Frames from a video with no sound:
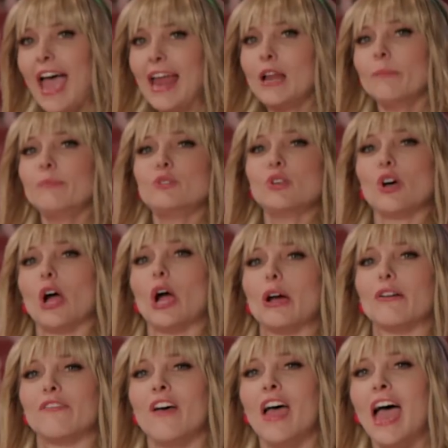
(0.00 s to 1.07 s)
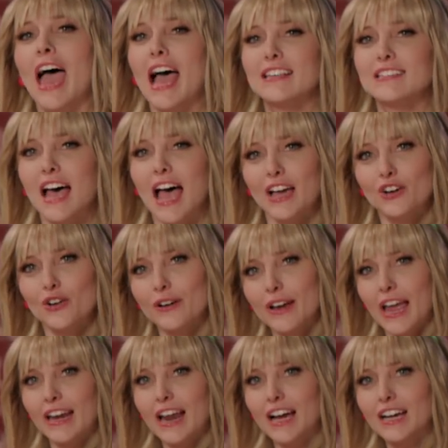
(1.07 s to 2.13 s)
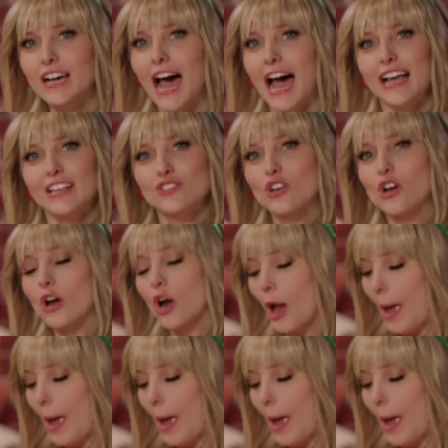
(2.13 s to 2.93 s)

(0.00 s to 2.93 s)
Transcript: and observe as I create a geyser